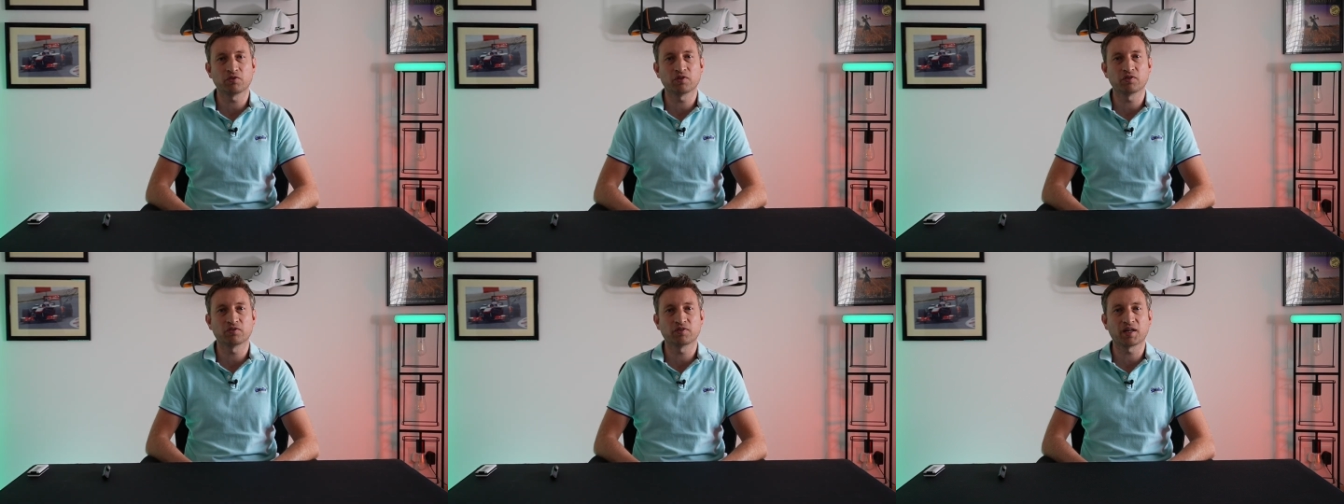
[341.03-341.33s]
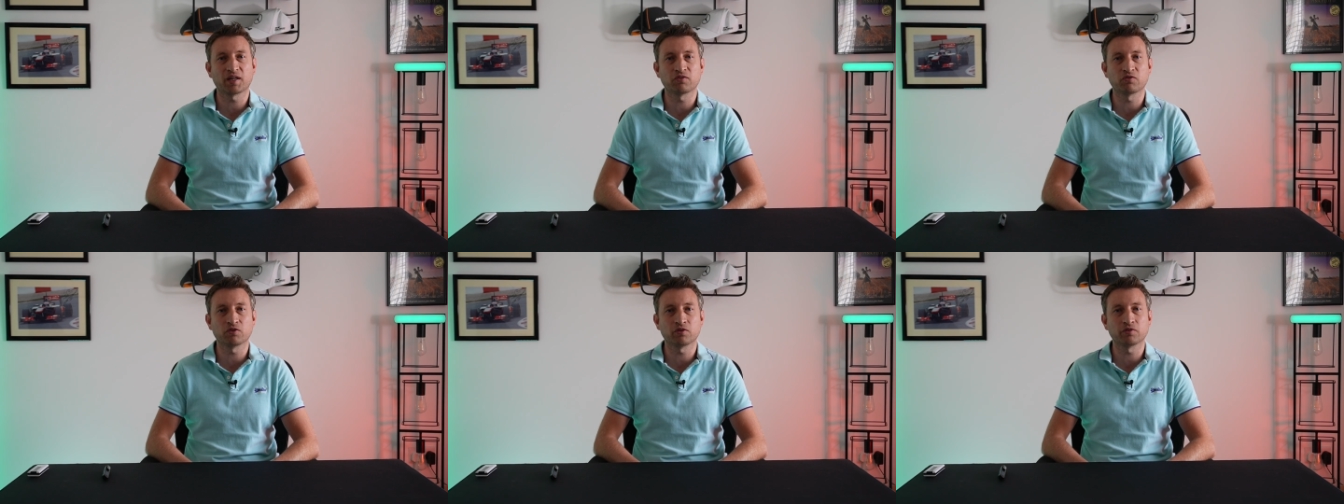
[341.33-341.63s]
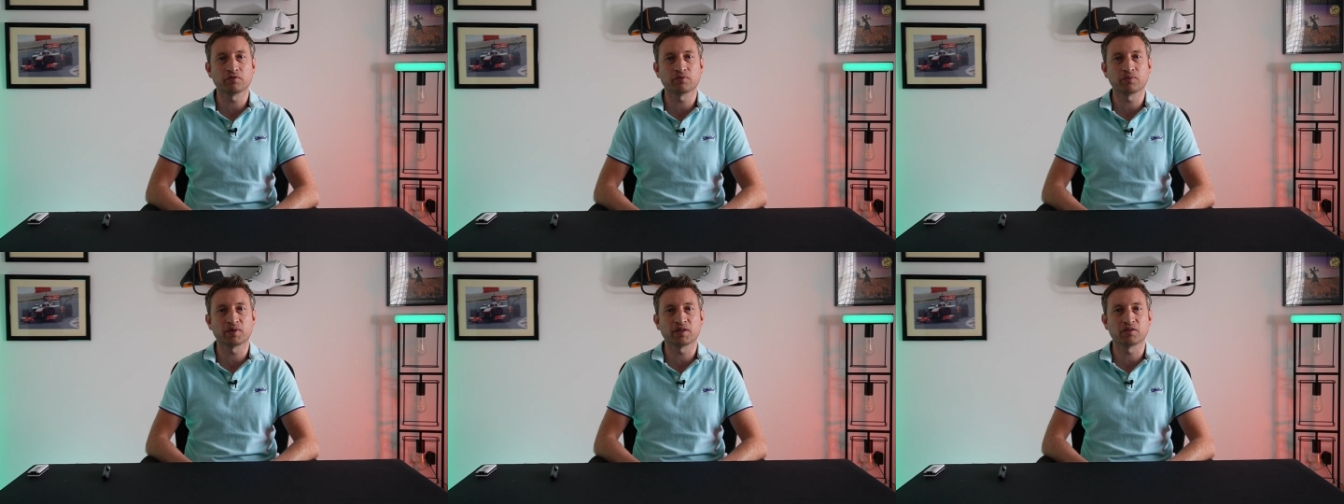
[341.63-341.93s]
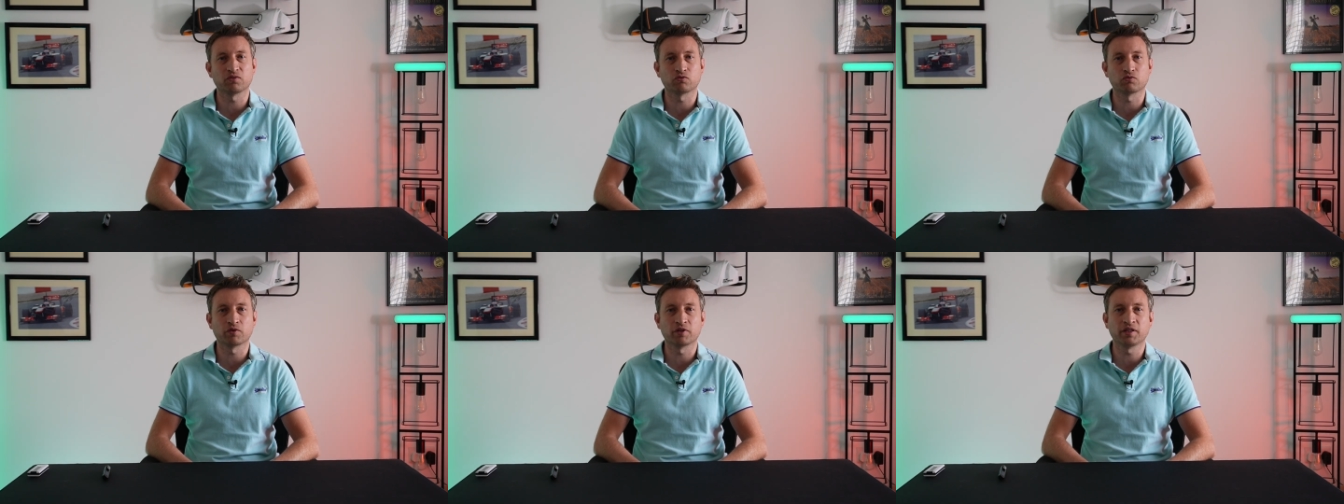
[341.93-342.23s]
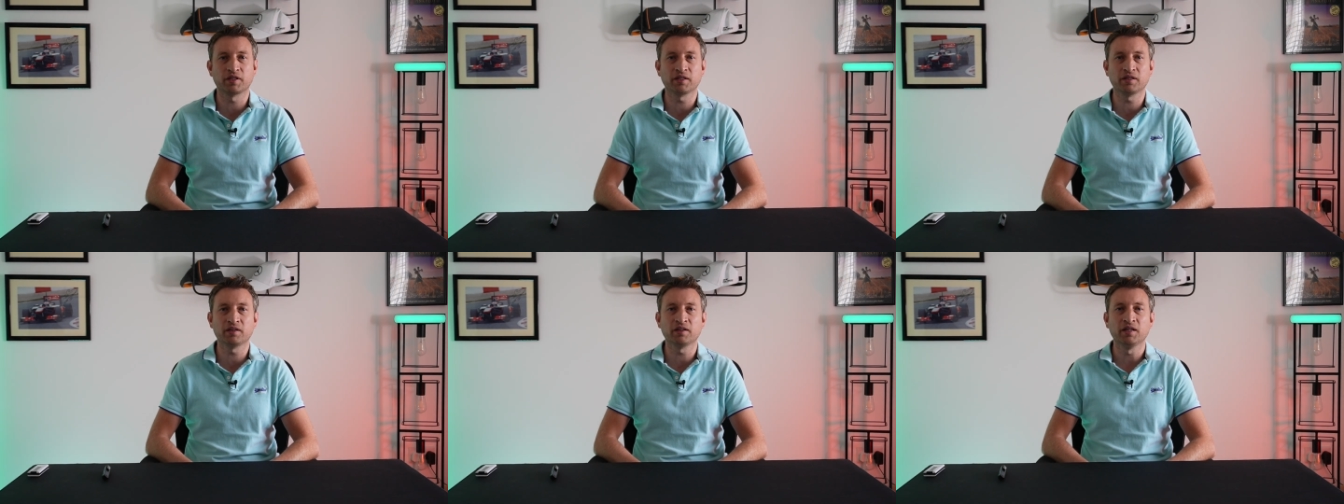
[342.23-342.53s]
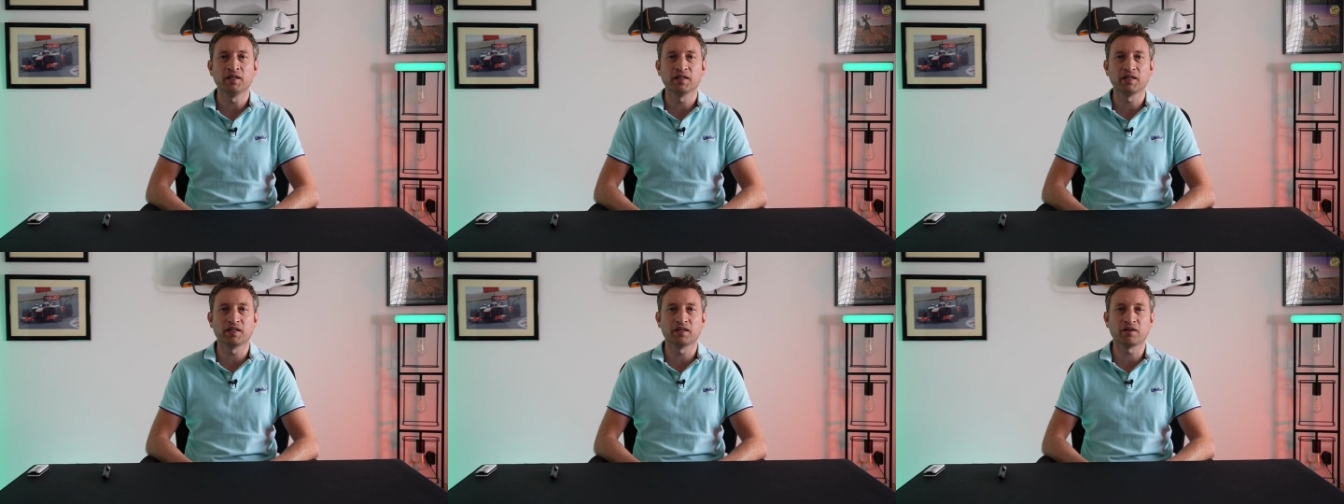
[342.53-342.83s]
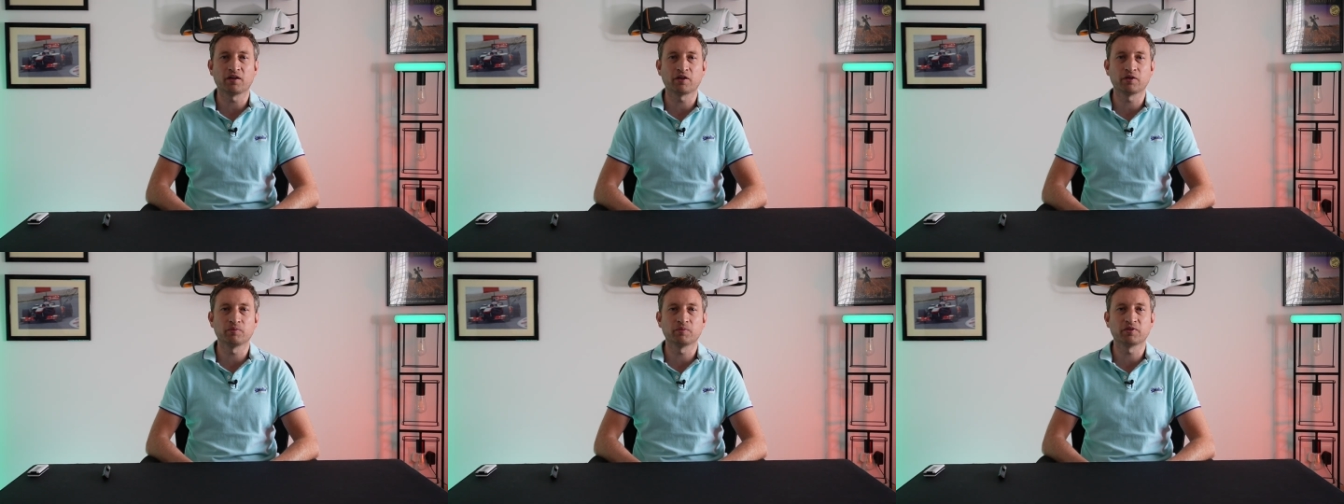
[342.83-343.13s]
for the schedule of when it's running in
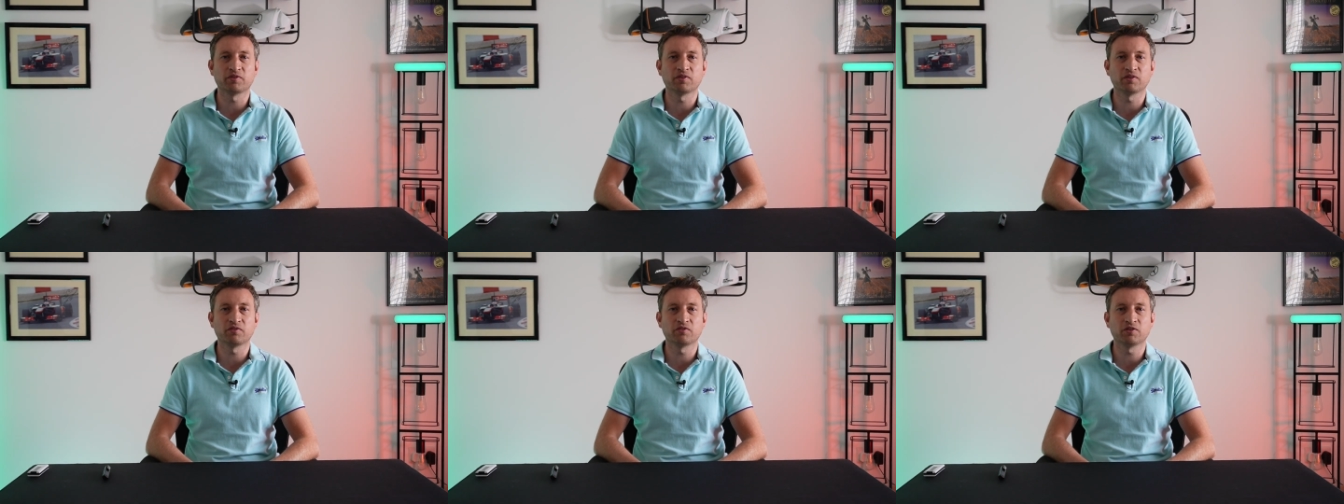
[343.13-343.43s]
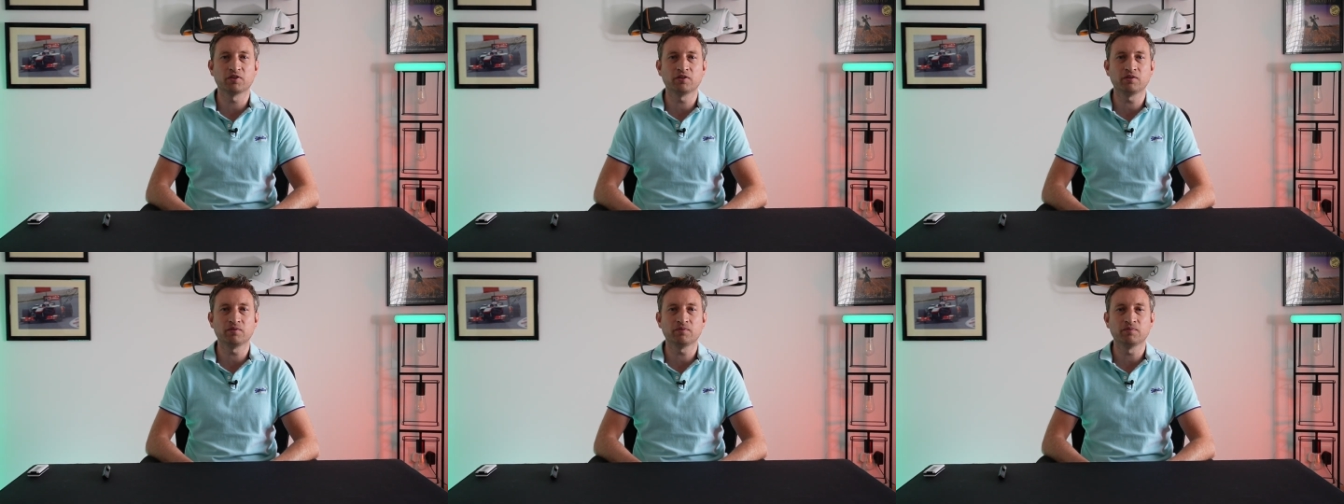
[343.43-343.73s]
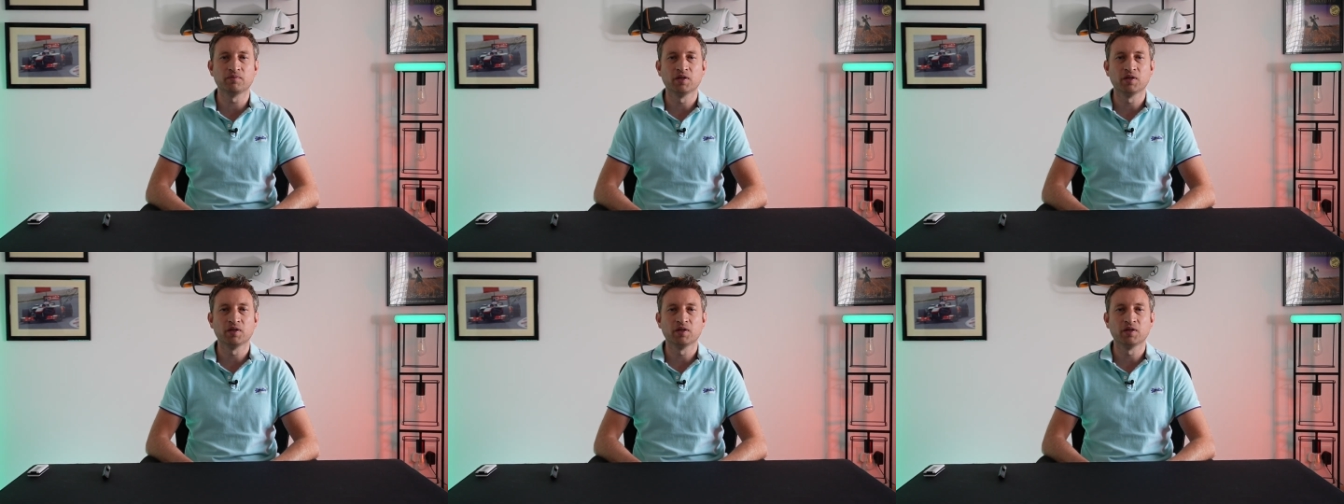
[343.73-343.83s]
Home Assistant,